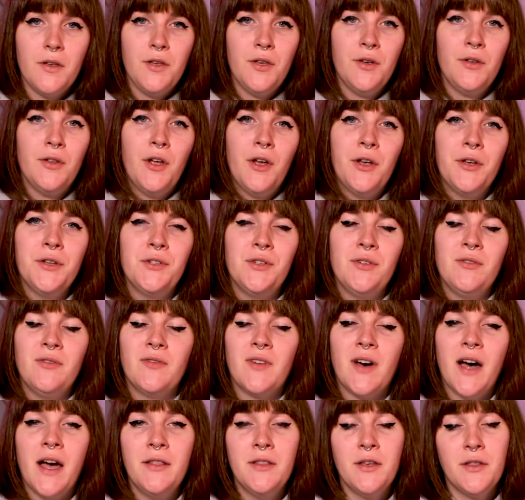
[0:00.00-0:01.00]
You'll also
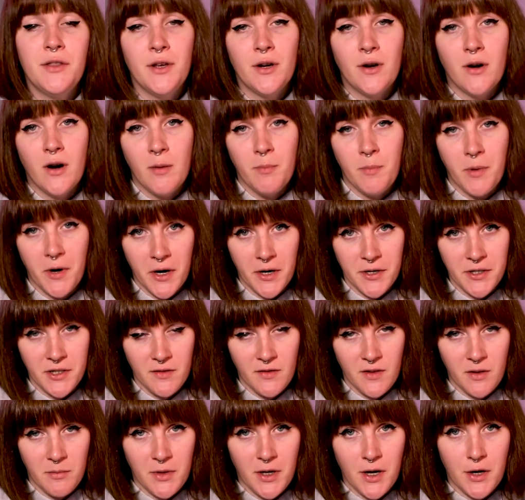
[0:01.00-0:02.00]
find that there are parts
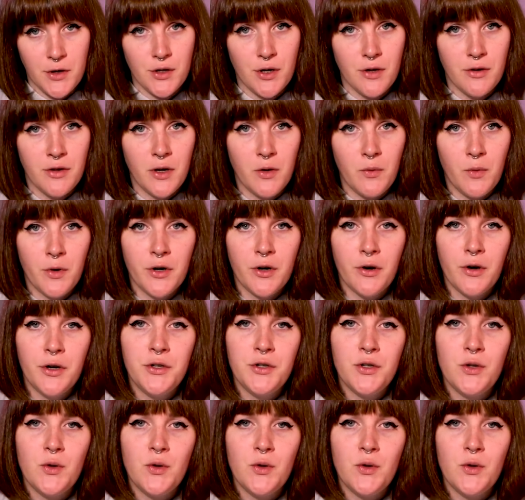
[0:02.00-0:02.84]
of the miniature that we're going